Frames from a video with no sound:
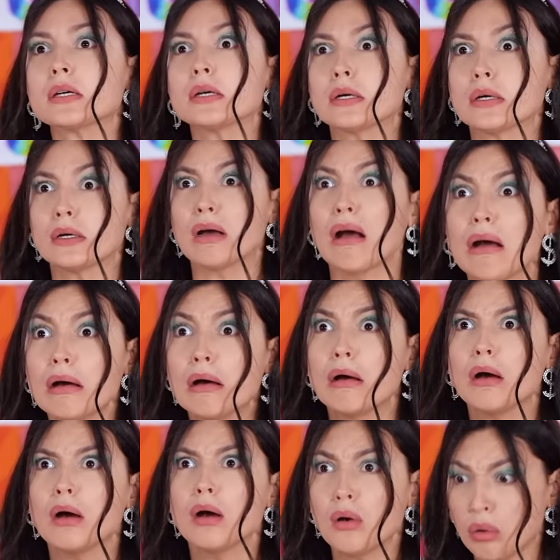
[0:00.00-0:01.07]
Are you…
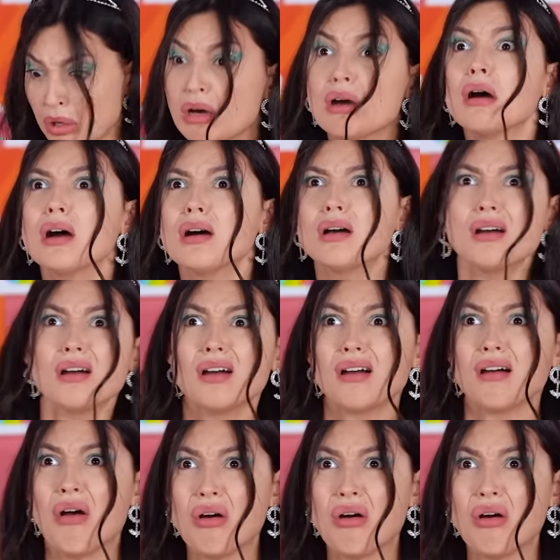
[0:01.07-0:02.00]
are you cereal?